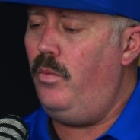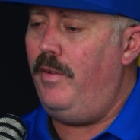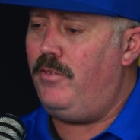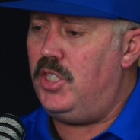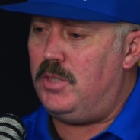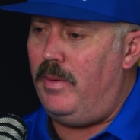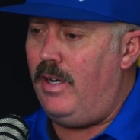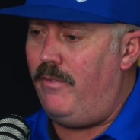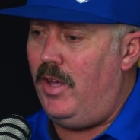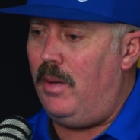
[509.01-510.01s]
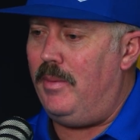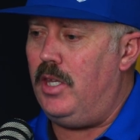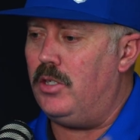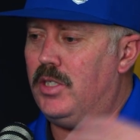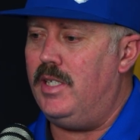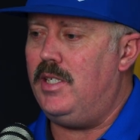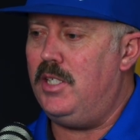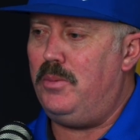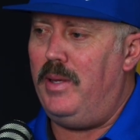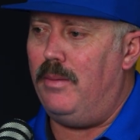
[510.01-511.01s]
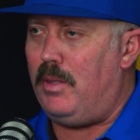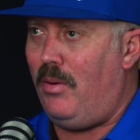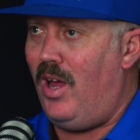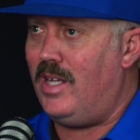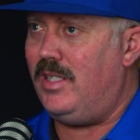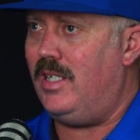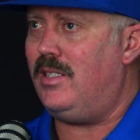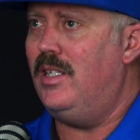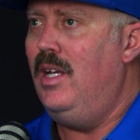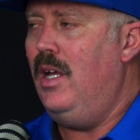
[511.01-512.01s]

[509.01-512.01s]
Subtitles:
we've just been developing those things to speed up the process.